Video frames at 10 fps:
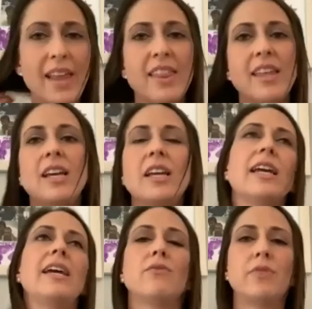think
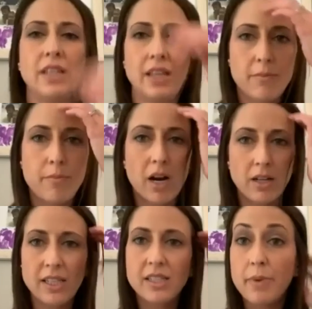it really
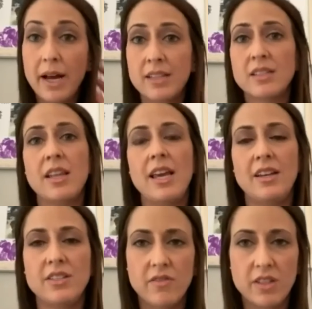partly depends on the
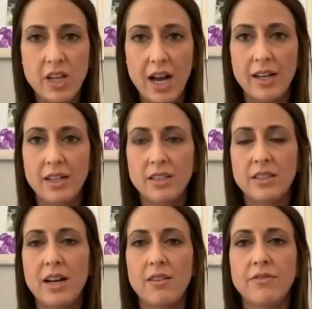age of the child.
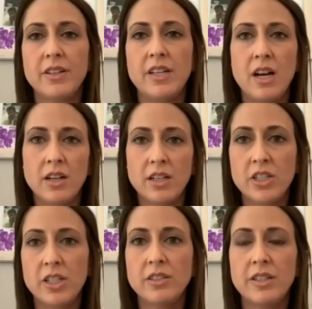Now, for younger
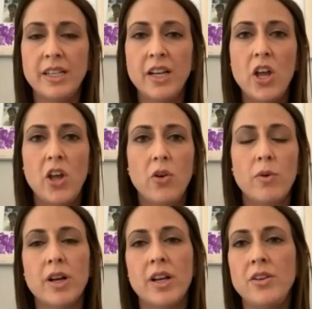children, we're
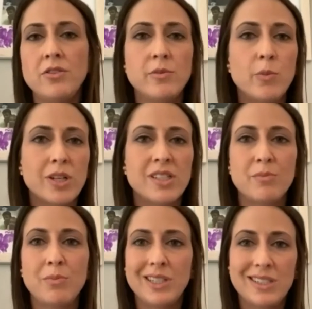going to use more
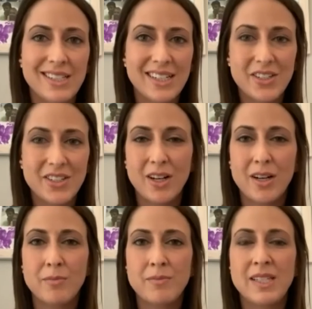simplistic
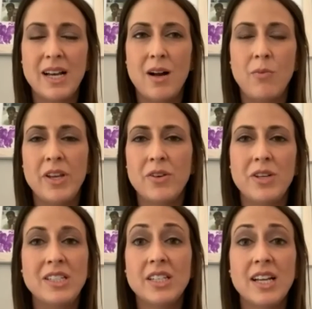terms. We don't
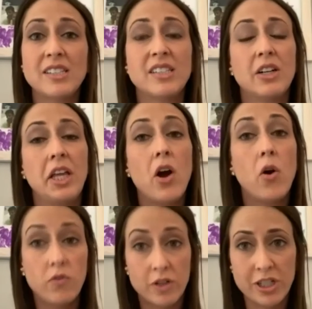need to necessarily
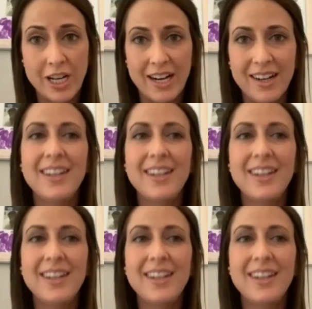overshare,